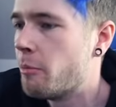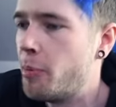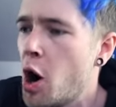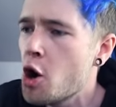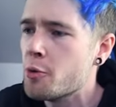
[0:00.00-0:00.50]

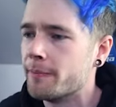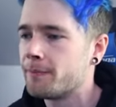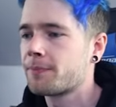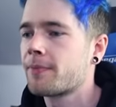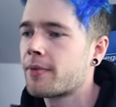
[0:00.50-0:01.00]
Boom!
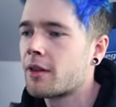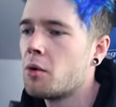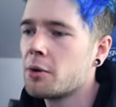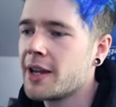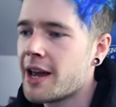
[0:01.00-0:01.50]

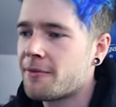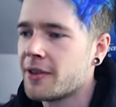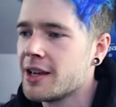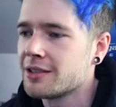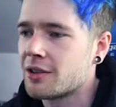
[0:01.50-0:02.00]
What do we get for
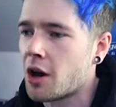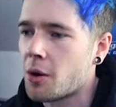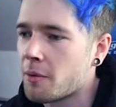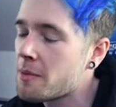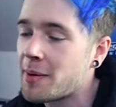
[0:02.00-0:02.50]
this,
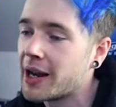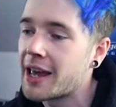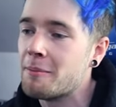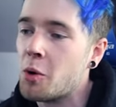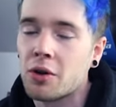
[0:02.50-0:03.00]
though? We better
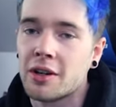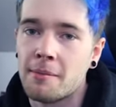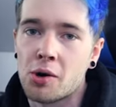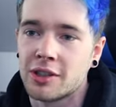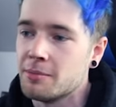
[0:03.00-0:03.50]
get more than a
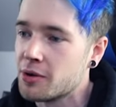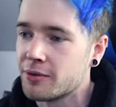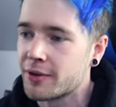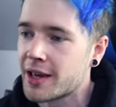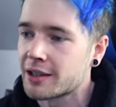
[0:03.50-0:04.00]
multi-moon
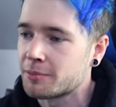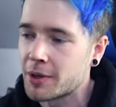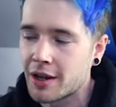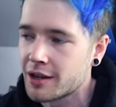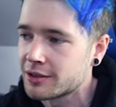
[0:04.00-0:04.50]
for this,
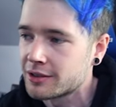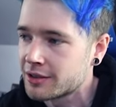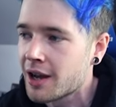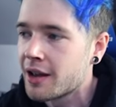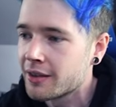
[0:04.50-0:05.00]
because
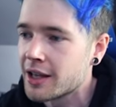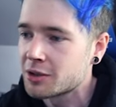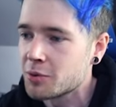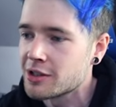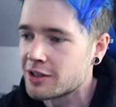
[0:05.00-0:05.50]

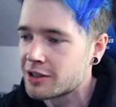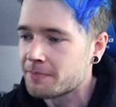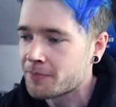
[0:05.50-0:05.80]
this was...